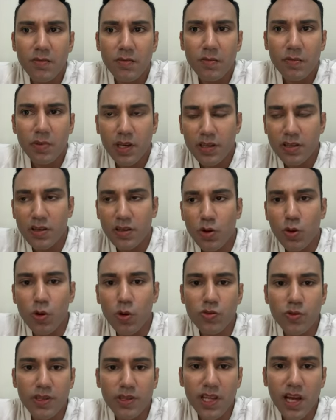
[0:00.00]
because of
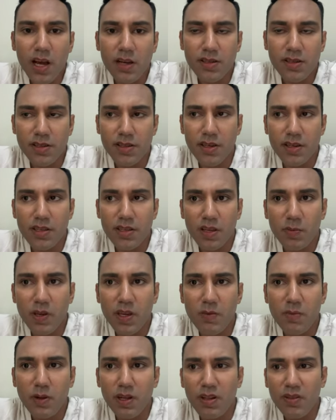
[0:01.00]
course with narcissistic
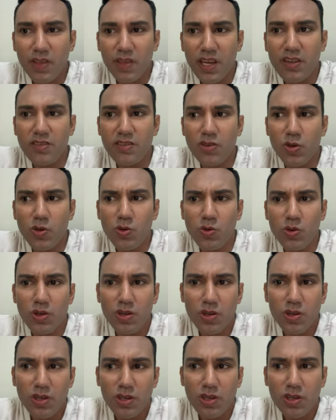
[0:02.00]
people, they do,
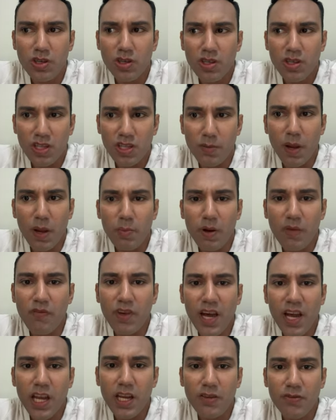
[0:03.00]
they might
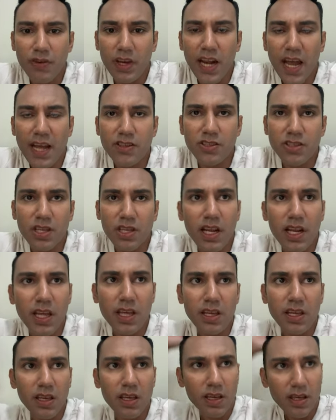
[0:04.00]
provide
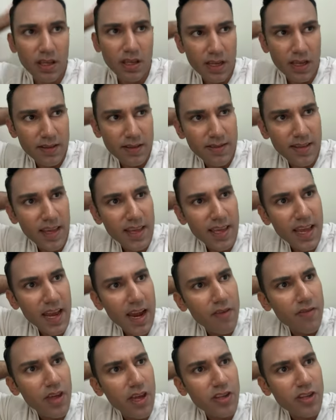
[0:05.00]
financially and take
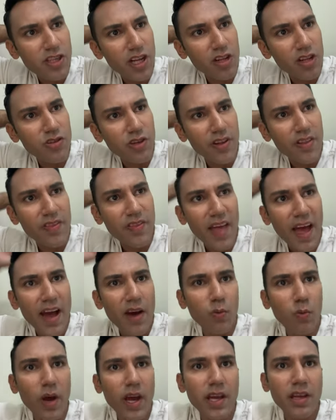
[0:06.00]
care of their children in
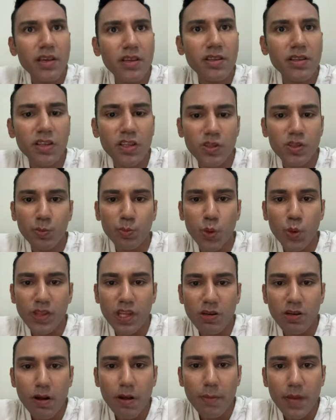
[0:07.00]
that way to support
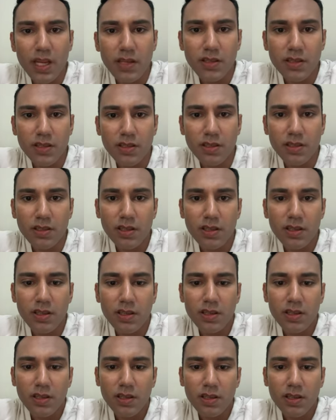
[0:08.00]
their image,
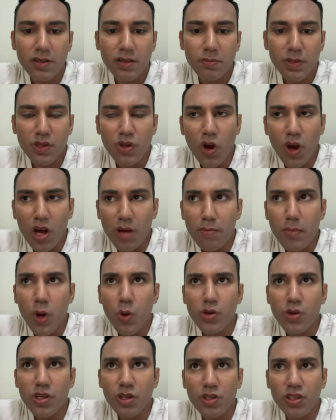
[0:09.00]
but not
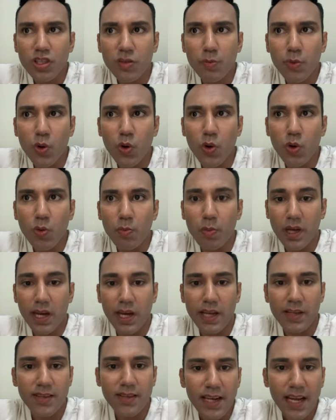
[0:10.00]
emotional support. But
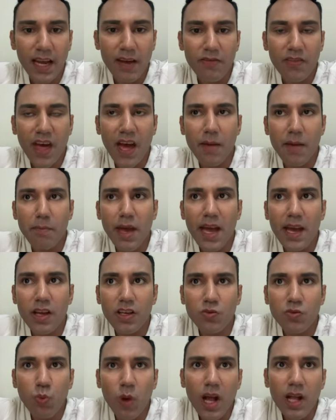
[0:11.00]
I did have that met
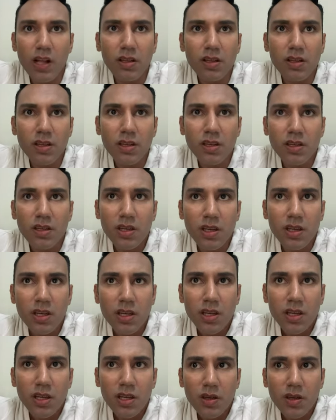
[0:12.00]
as well
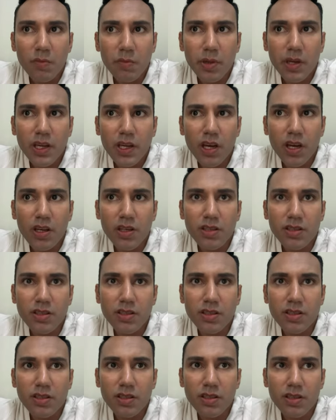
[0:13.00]

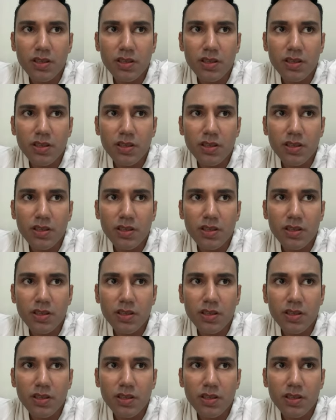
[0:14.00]
because